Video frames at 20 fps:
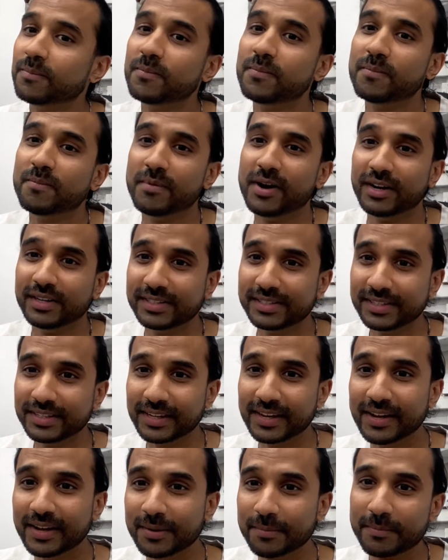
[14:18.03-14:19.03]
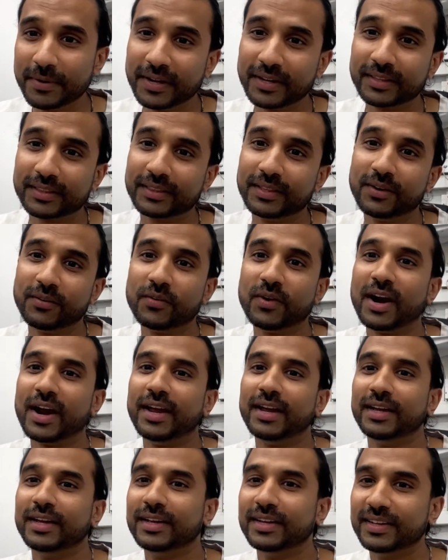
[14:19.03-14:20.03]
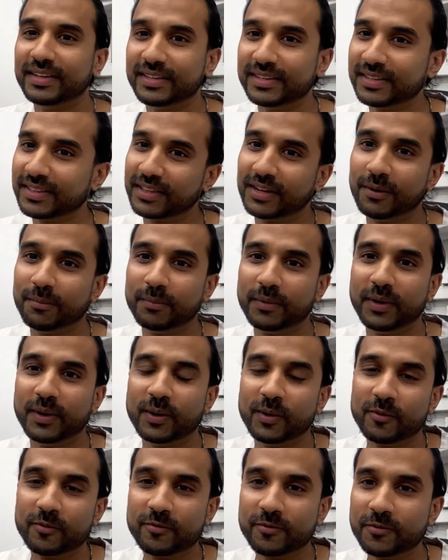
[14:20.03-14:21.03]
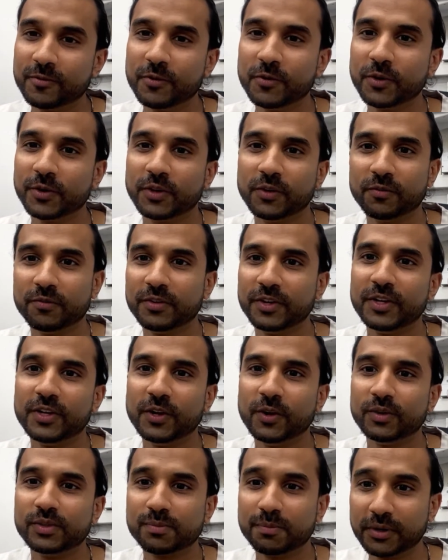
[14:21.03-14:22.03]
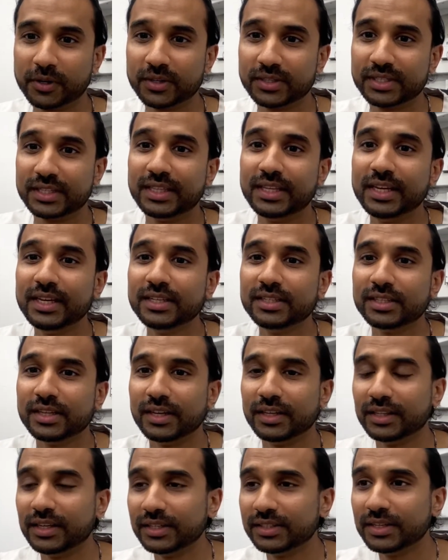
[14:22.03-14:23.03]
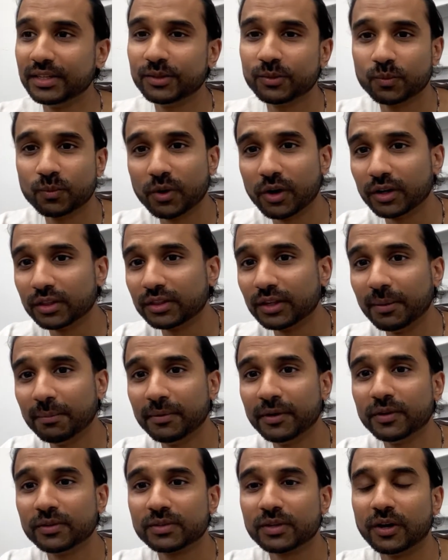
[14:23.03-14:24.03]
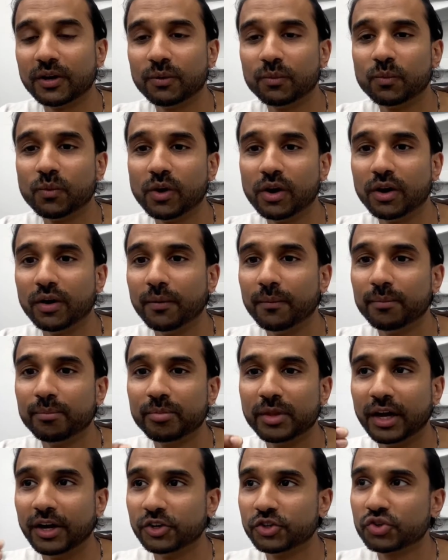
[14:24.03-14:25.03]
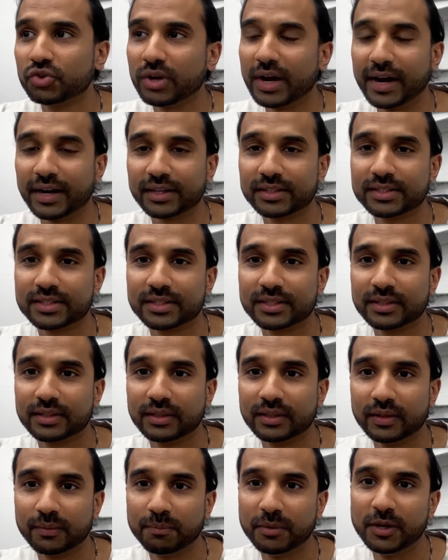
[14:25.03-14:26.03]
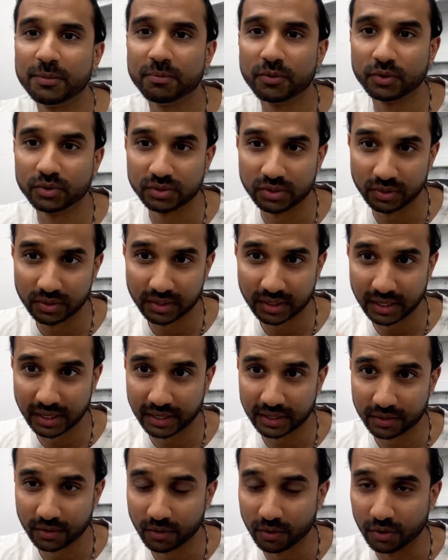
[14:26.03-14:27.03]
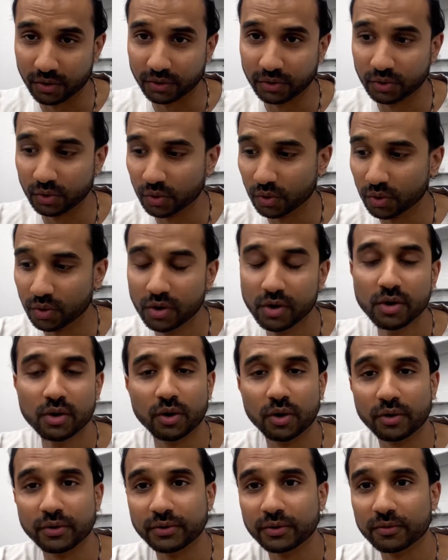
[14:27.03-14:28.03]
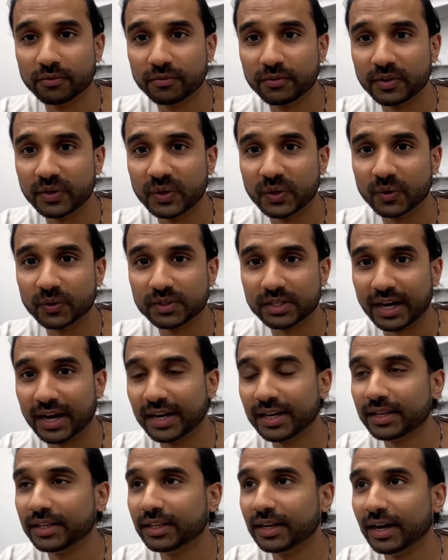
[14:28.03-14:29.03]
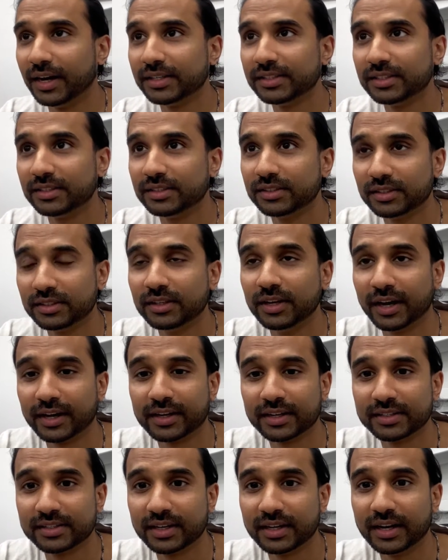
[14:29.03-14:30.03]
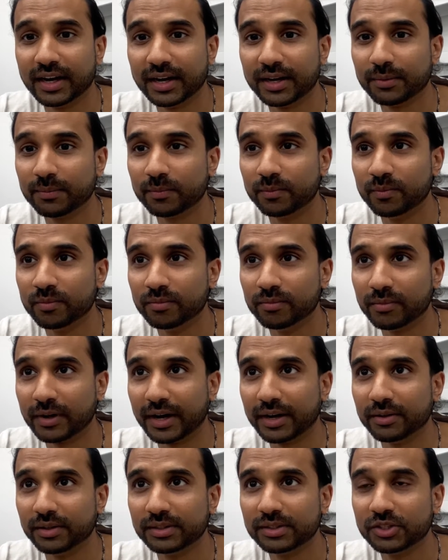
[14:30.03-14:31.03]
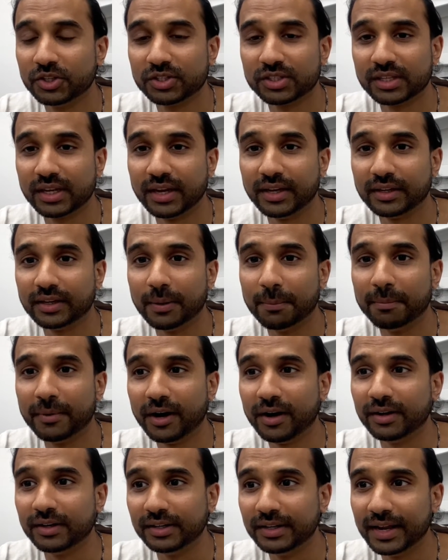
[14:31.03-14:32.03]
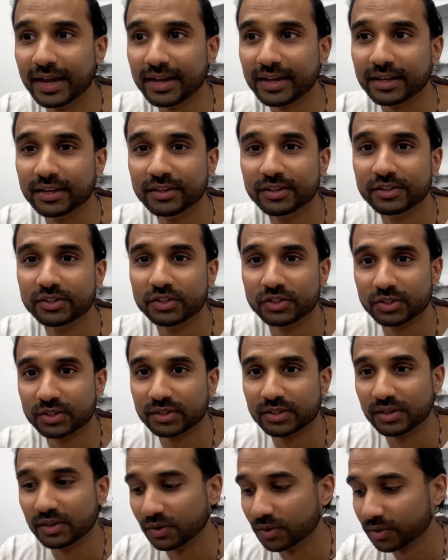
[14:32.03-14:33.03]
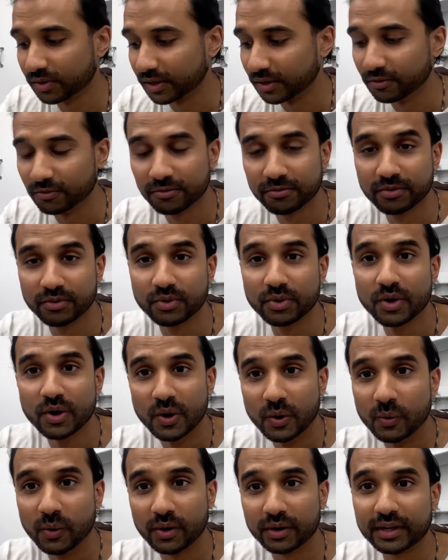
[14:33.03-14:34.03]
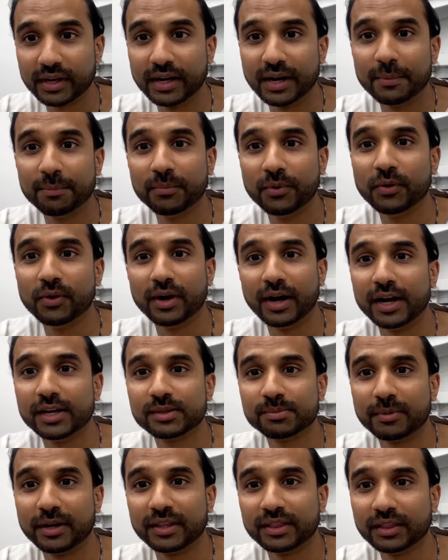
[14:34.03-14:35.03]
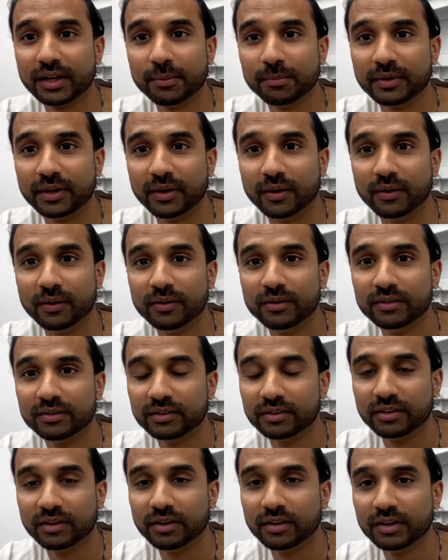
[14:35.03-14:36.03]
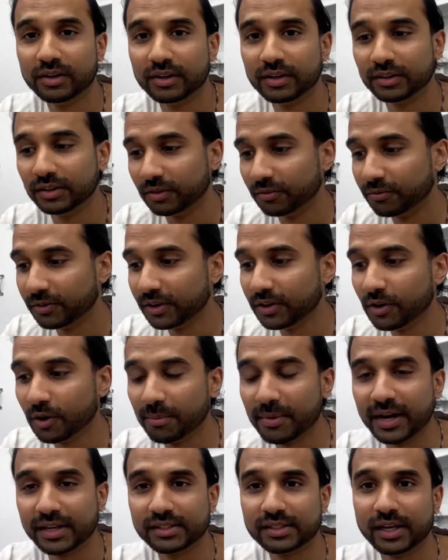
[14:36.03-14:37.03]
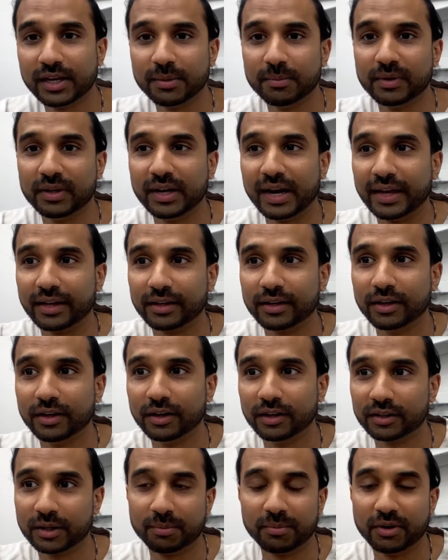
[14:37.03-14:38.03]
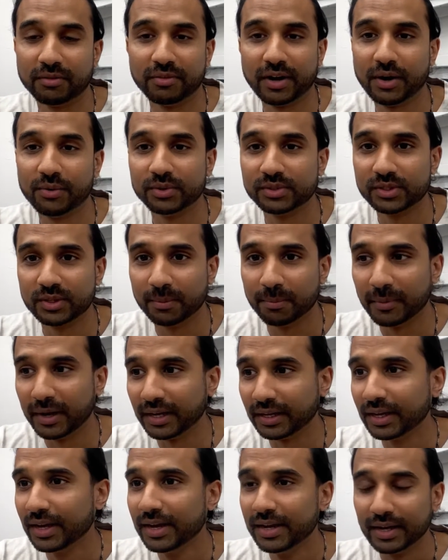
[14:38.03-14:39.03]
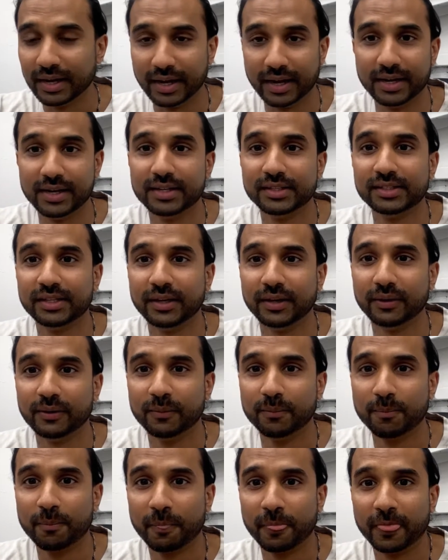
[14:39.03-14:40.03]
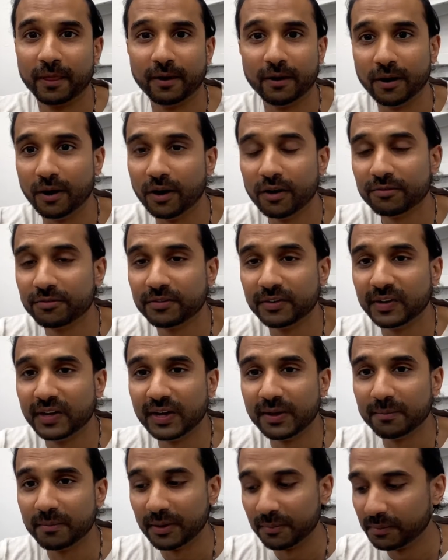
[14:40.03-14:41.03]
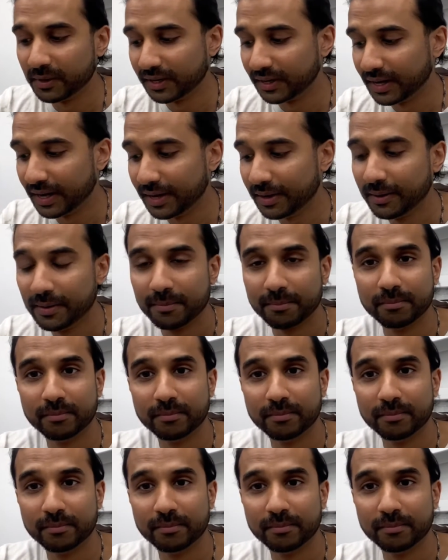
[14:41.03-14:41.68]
must pick the right thumbnail for your videos, because thumbnails are what attracts people to click on your videos. Like I said, I might just take about a day just looking through, what can I put as my thumbnail? You know, the video might take me like a couple of hours to make, editing half a day, maybe a day.